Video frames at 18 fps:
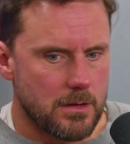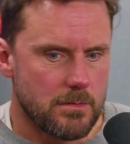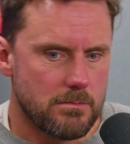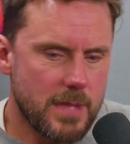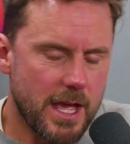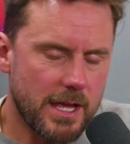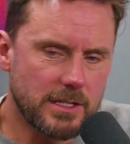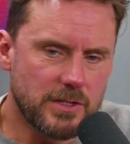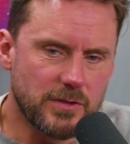
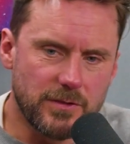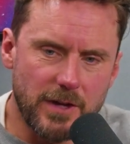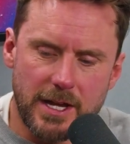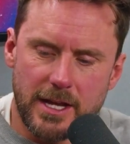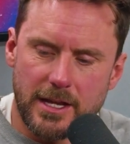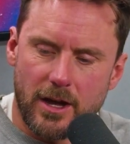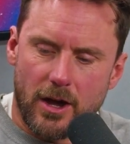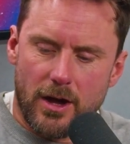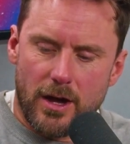Mate, it's
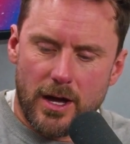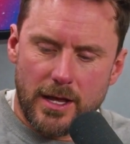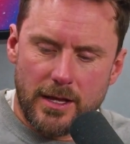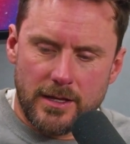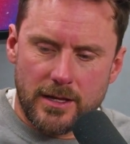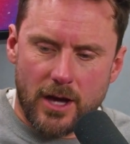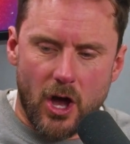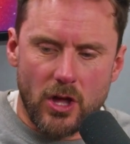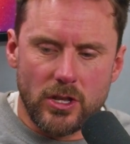funny.
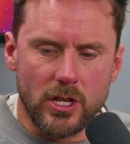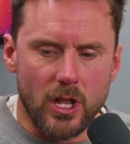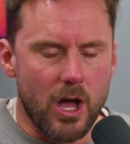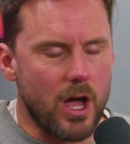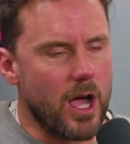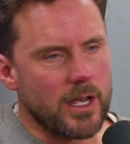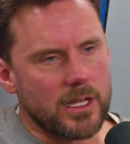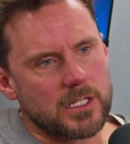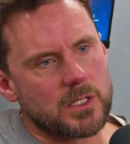
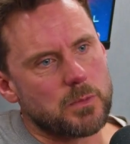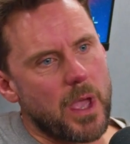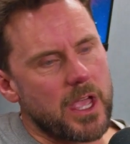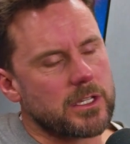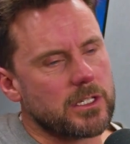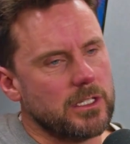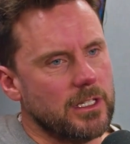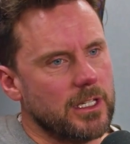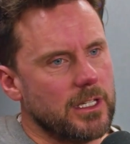Online
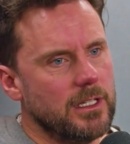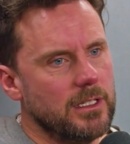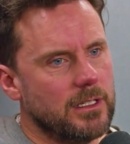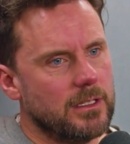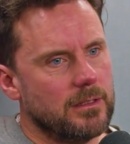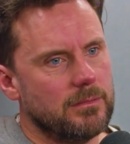especially.